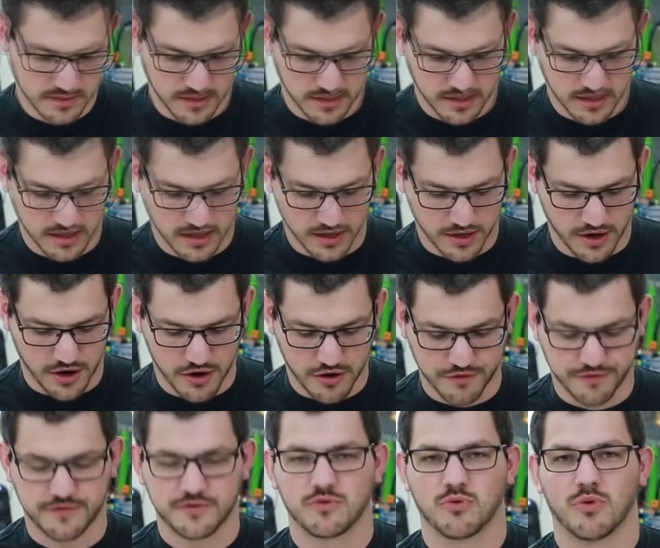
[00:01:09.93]

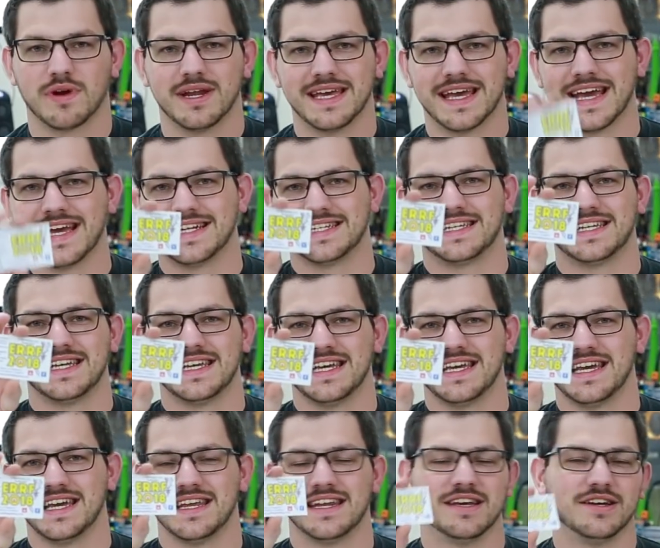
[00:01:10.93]
ERF
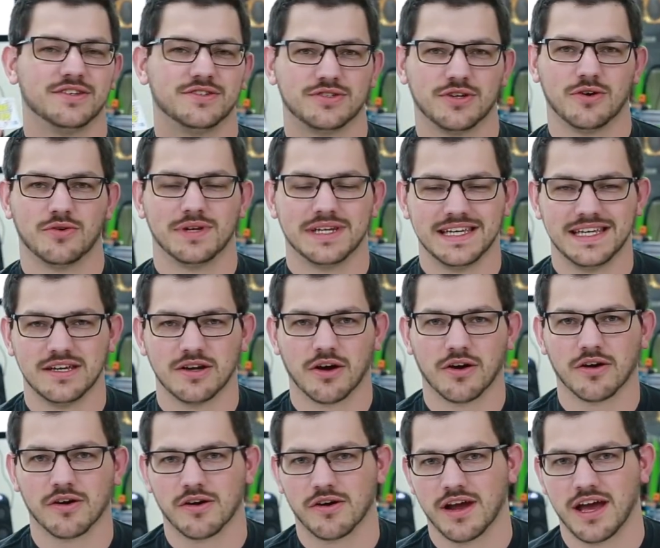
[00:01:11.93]
2018, so
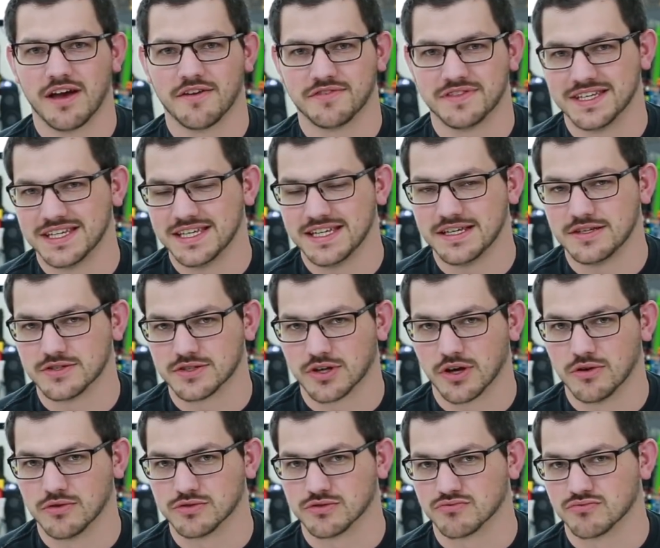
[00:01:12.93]
ERRF, the East
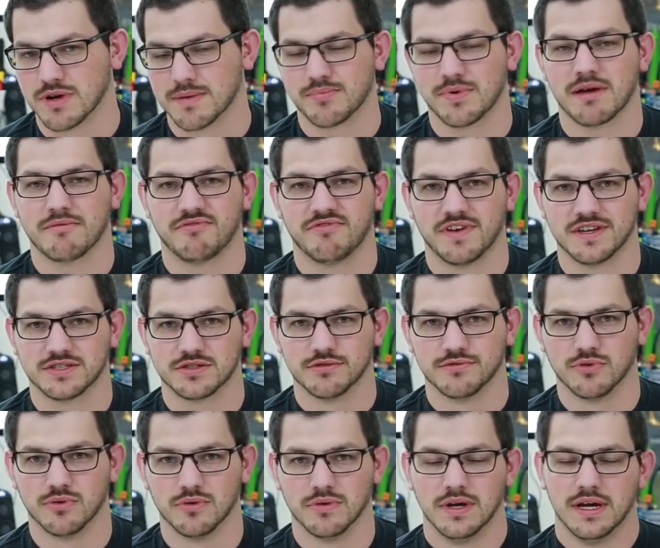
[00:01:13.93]
Coast Rep Rap
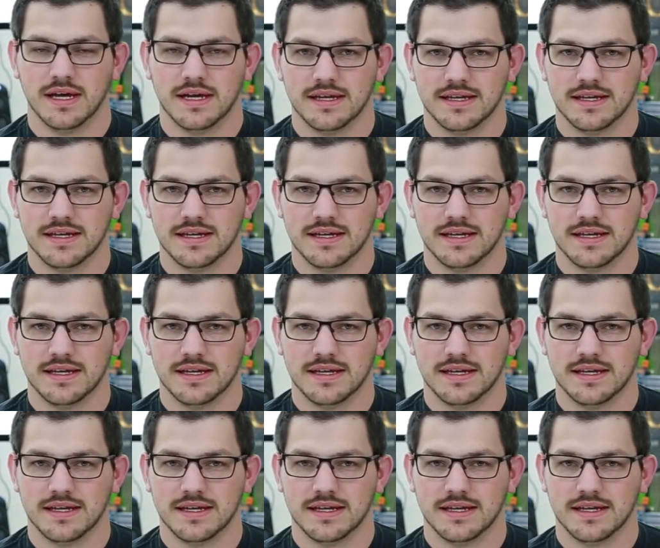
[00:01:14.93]
Festival.